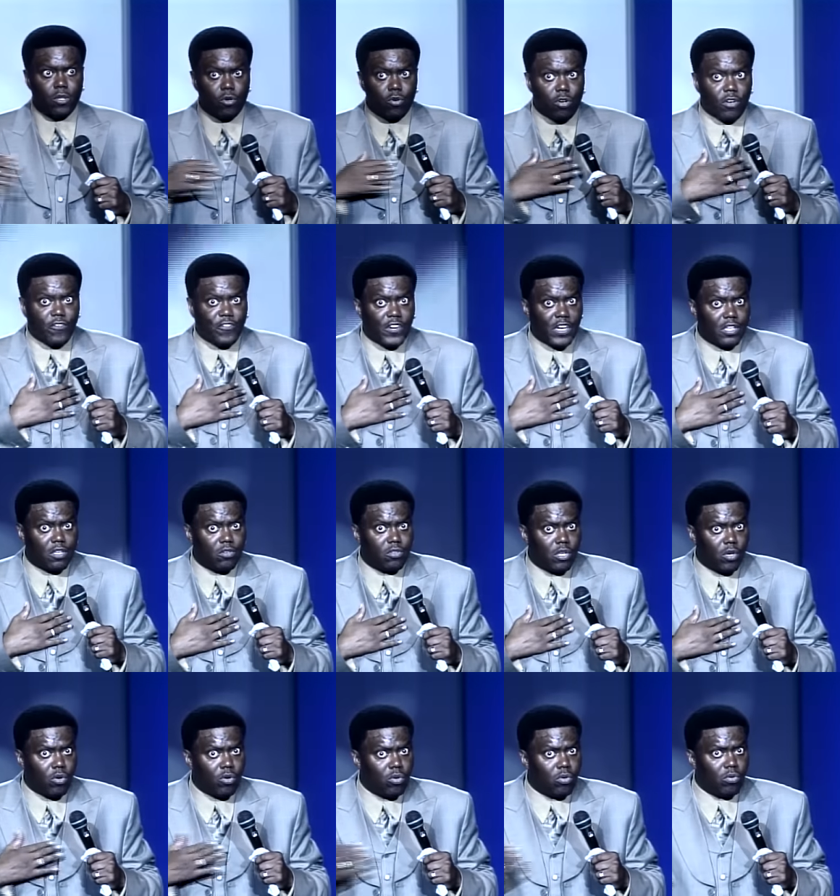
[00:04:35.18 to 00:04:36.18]
Who the fuck you
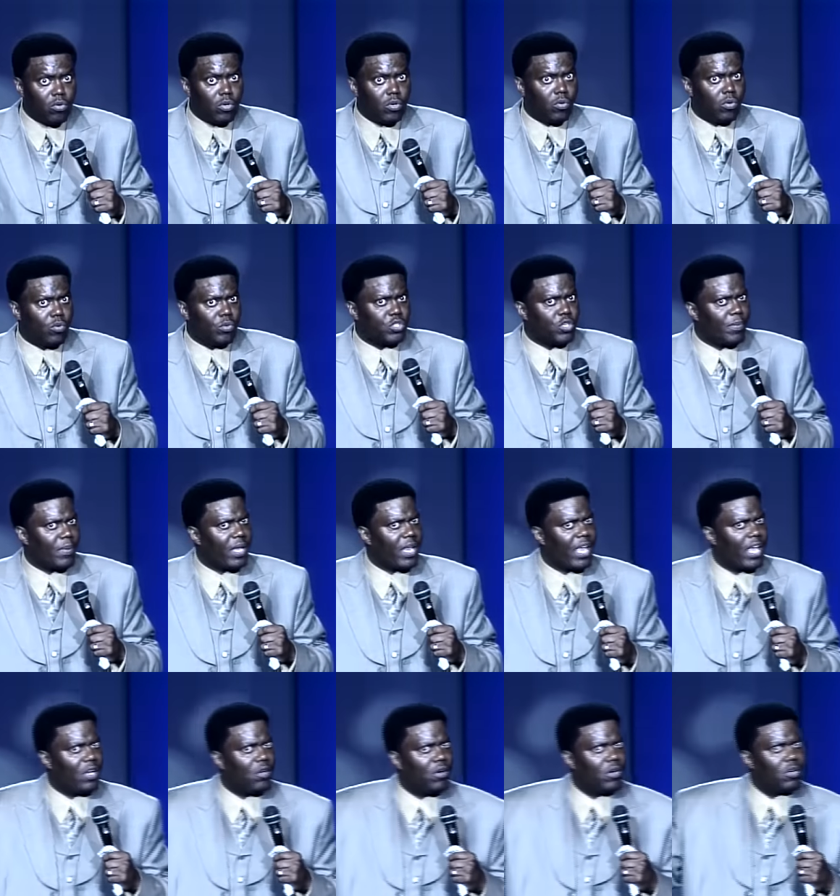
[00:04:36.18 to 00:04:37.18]
do? Who, who, who, what you mean
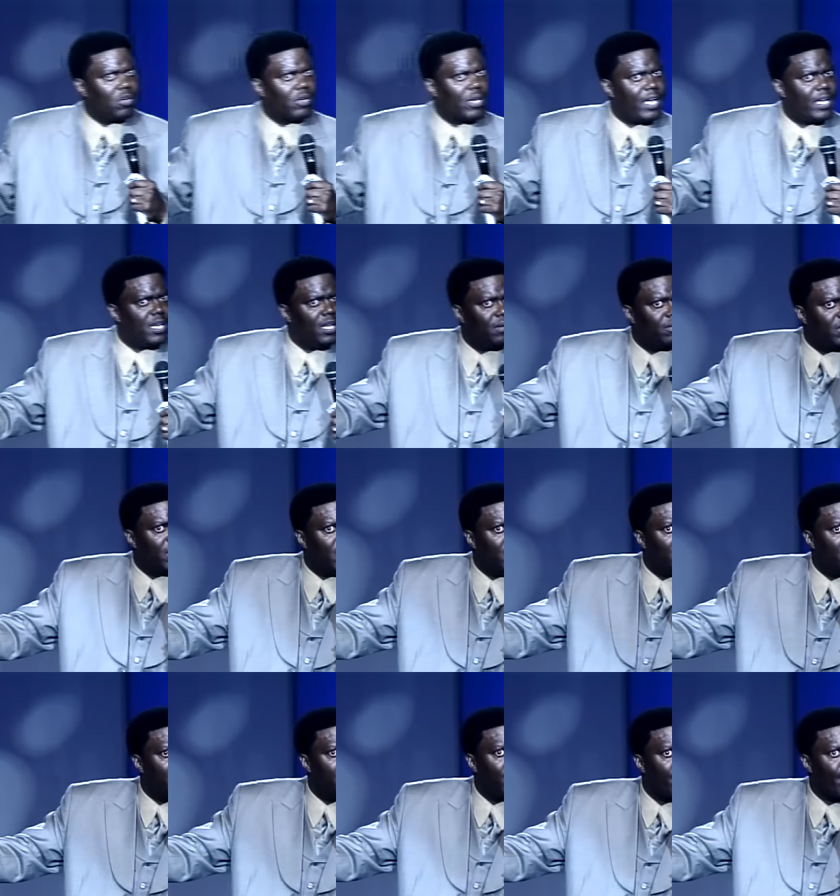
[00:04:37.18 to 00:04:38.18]
I ain't going no goddamn
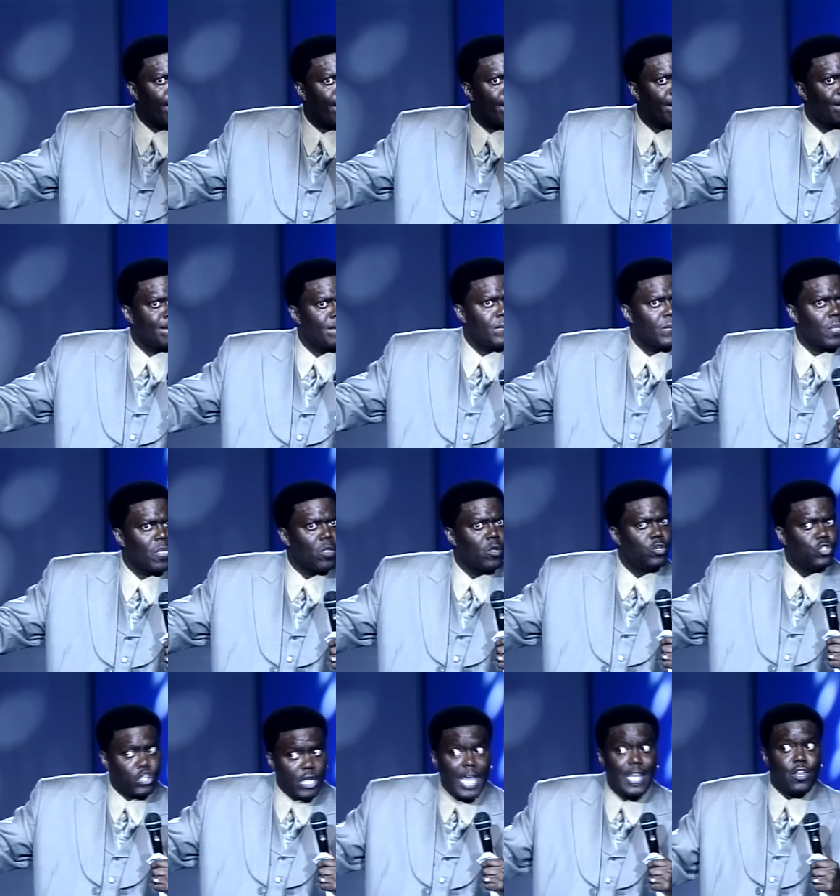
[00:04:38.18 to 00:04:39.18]
well?
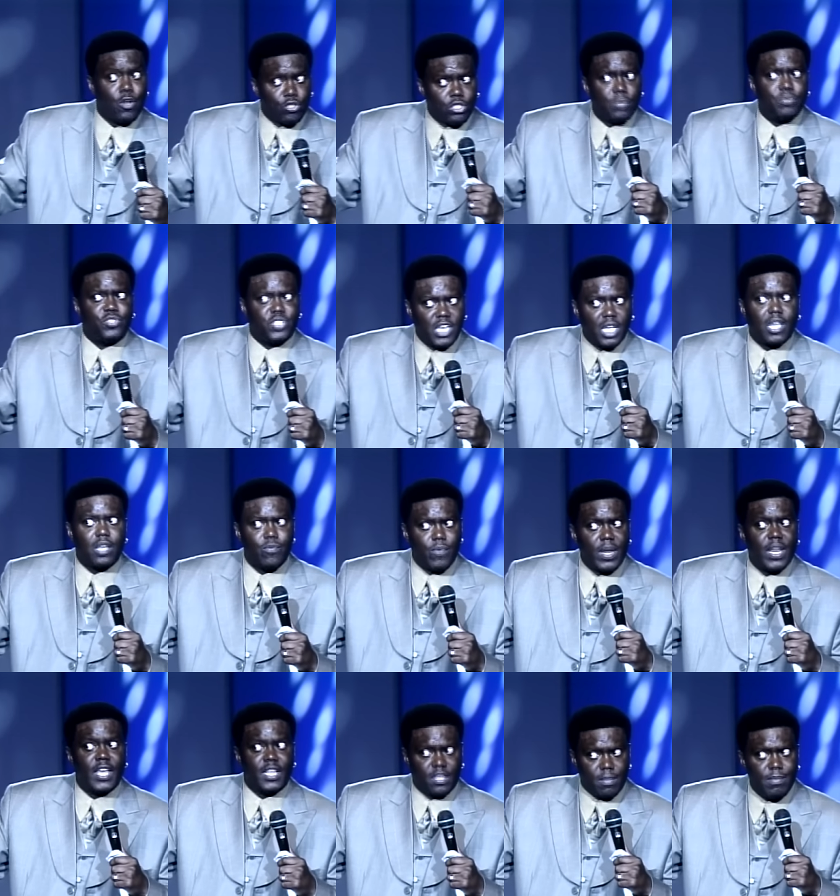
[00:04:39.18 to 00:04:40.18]
So I know some shit get
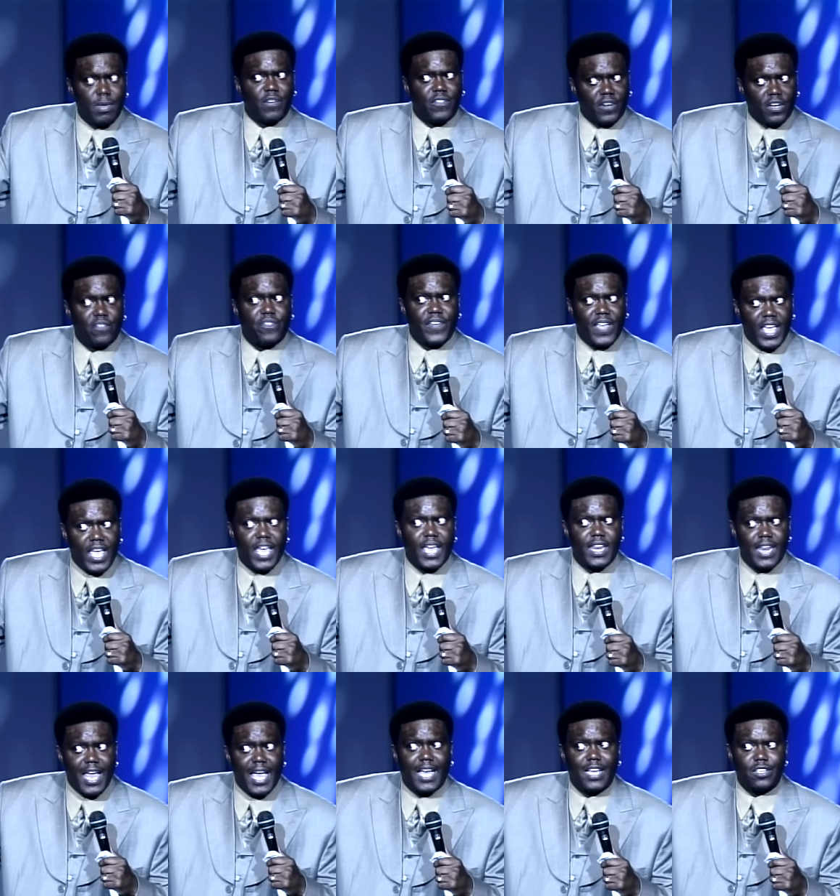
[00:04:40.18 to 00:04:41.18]
ready to hit the motherfucking
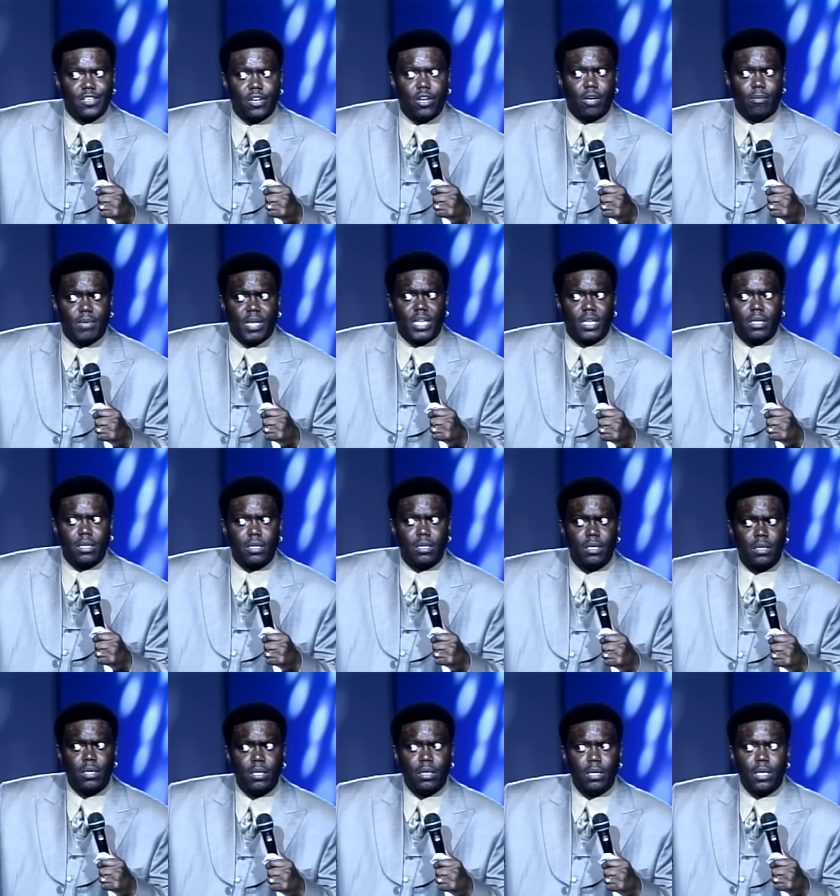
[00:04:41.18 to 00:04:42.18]
fan now, you know what I mean?
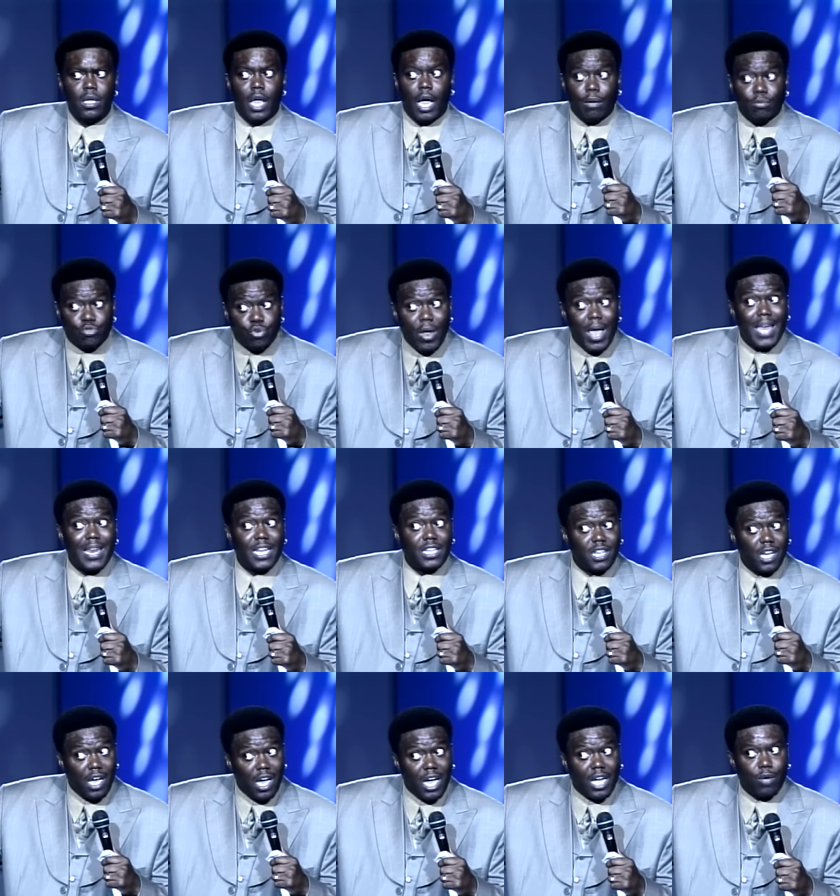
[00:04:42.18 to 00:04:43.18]
I'm trying
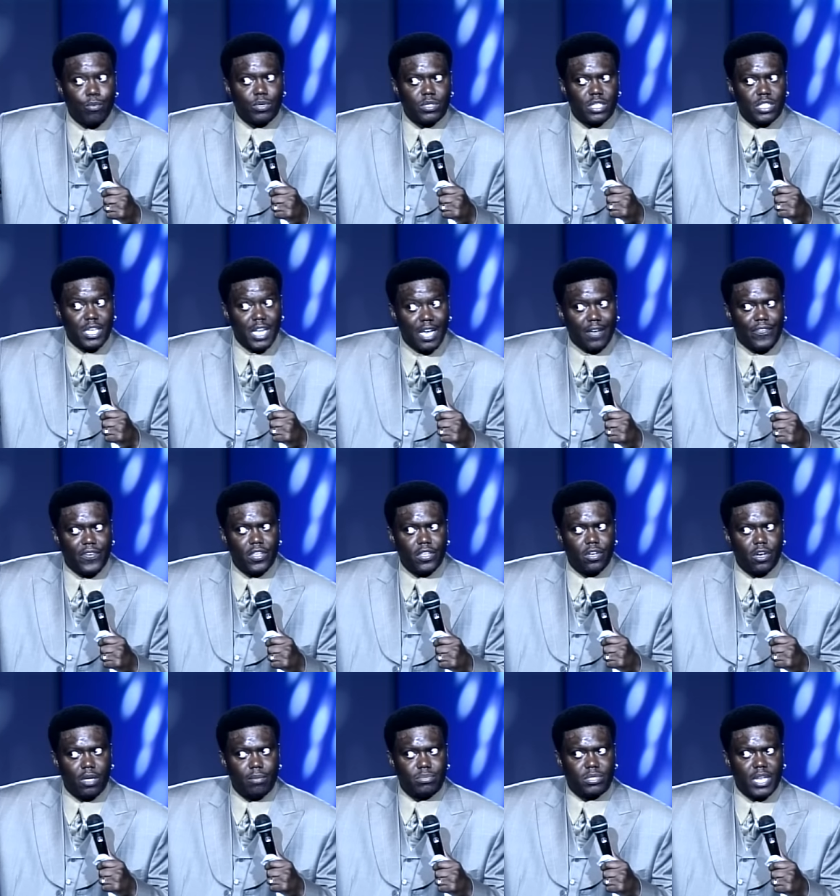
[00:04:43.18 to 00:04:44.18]
not to argue with this heifer,
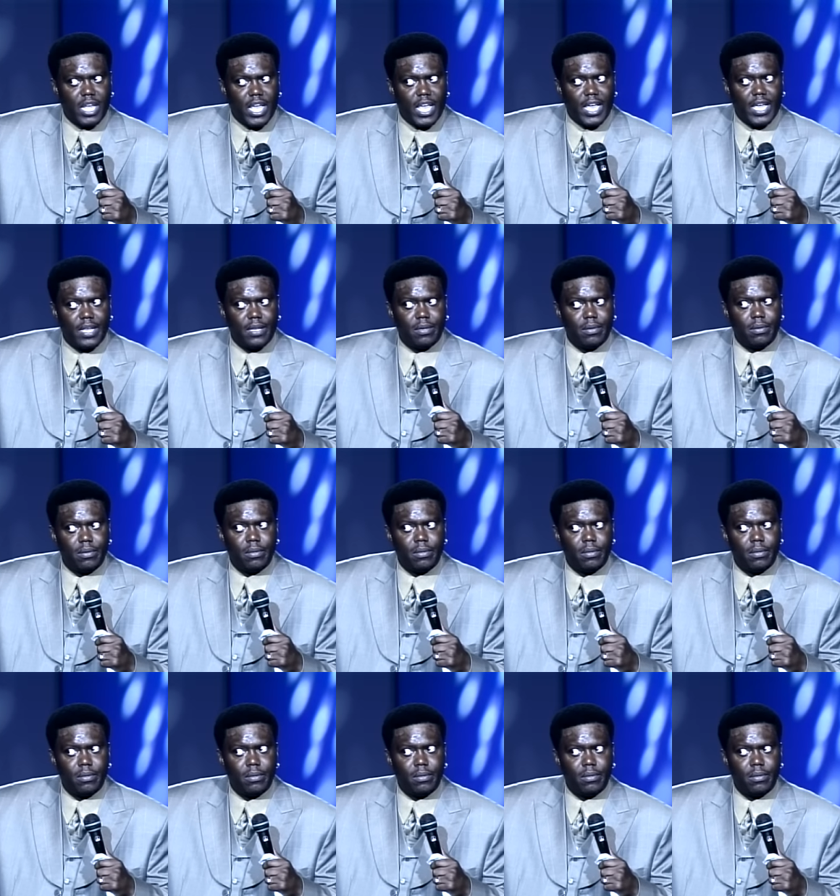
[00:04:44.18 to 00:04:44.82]
you know what I'm saying?